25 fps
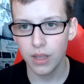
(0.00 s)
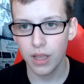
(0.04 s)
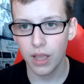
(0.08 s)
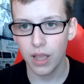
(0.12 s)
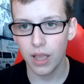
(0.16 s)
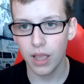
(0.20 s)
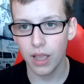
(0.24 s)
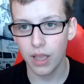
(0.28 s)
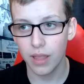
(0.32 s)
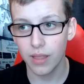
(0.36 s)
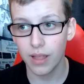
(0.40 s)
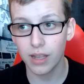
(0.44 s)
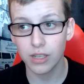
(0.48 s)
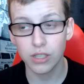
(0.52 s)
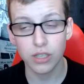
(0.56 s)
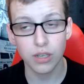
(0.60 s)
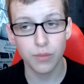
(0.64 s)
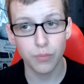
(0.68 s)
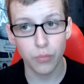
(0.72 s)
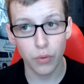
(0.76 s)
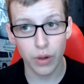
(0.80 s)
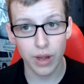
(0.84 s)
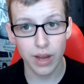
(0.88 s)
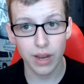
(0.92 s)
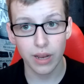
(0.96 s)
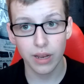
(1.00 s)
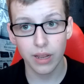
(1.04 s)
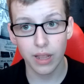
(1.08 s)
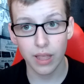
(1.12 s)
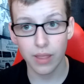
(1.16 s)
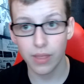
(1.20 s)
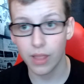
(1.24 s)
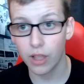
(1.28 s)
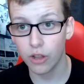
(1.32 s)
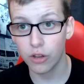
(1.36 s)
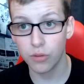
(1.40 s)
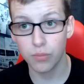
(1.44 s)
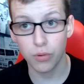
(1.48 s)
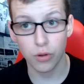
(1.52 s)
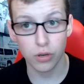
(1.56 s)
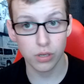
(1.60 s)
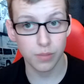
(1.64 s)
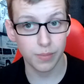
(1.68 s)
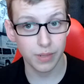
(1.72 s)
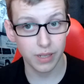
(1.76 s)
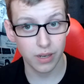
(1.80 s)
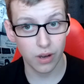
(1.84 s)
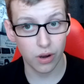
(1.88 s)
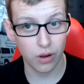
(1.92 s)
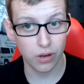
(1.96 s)
Uh, that's going to break, and that could
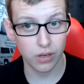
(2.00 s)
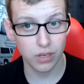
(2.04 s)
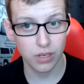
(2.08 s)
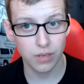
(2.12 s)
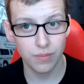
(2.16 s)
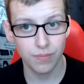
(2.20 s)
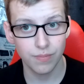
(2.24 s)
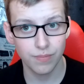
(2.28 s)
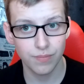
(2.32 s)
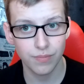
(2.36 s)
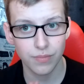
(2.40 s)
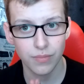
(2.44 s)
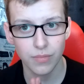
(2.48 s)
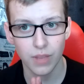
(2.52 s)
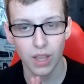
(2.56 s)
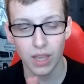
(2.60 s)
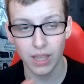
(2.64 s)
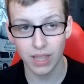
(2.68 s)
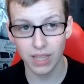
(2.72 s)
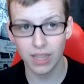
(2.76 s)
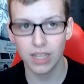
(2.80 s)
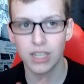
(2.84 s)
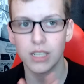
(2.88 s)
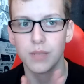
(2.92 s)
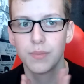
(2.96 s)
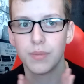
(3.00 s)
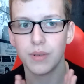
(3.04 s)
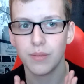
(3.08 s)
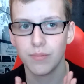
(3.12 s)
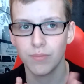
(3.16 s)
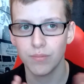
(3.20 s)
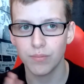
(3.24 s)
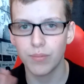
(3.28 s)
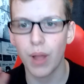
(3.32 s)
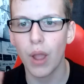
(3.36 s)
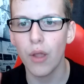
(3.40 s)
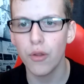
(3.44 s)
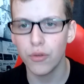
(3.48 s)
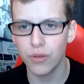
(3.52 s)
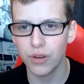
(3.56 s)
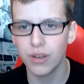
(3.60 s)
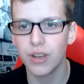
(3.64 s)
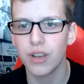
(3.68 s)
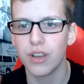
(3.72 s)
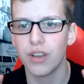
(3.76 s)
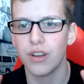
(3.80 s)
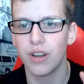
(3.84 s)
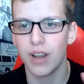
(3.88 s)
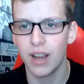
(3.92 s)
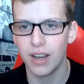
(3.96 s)
possibly hurt. I think this has been pounded
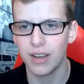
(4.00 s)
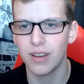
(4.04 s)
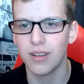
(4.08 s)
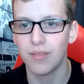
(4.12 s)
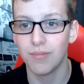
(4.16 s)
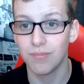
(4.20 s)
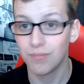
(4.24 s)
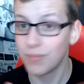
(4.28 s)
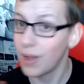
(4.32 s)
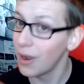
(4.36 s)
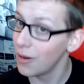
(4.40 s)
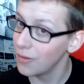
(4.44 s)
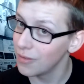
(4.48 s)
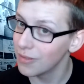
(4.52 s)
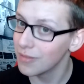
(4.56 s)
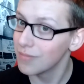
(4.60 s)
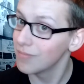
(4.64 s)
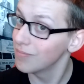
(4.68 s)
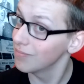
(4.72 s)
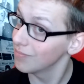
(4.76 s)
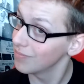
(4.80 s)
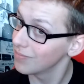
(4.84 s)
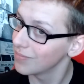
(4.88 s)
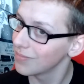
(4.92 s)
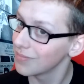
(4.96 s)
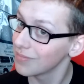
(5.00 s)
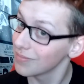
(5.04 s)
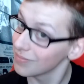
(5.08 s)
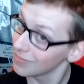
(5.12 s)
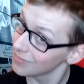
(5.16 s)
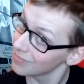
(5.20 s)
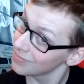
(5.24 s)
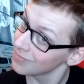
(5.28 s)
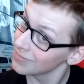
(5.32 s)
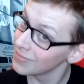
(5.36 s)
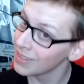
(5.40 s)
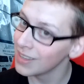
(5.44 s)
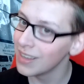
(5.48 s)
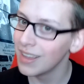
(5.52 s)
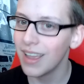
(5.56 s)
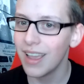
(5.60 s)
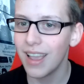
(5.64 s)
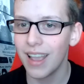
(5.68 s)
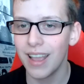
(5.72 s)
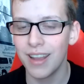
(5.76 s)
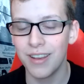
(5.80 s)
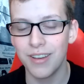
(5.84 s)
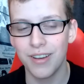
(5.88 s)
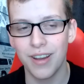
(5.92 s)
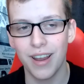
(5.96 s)
in your head and pounded
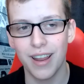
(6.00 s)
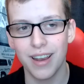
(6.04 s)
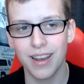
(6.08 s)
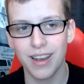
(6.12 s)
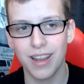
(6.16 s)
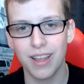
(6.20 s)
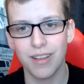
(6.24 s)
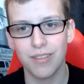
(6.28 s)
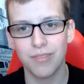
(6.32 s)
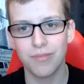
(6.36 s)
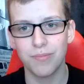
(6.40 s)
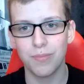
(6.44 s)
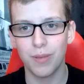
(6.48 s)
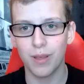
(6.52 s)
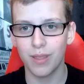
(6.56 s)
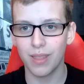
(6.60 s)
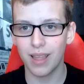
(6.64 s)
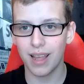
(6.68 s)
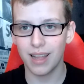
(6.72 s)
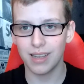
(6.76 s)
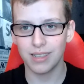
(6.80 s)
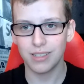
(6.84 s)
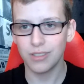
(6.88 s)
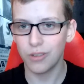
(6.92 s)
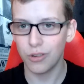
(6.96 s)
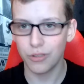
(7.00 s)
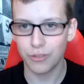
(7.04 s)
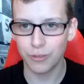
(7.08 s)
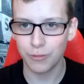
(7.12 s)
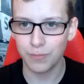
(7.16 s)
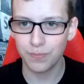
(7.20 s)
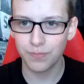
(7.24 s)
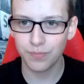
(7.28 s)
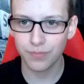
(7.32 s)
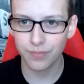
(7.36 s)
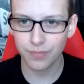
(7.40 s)
you are had enough, but that's not true.